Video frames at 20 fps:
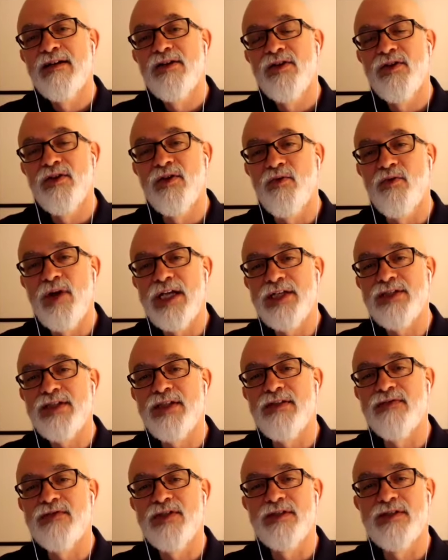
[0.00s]
the rest
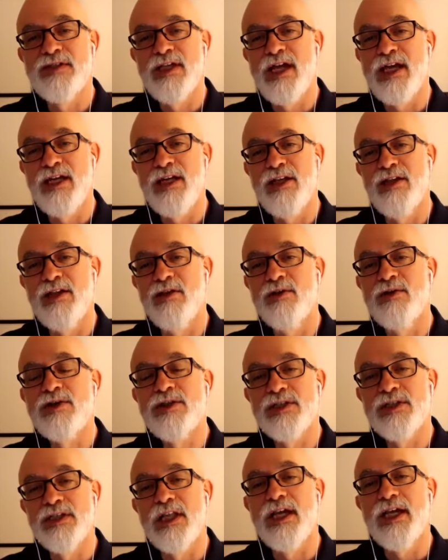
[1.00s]
of society
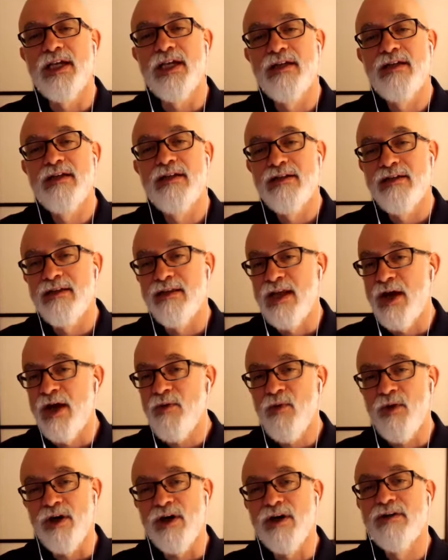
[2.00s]
looks like not
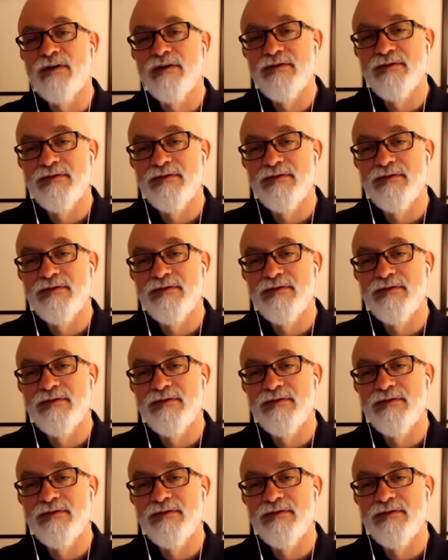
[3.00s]
work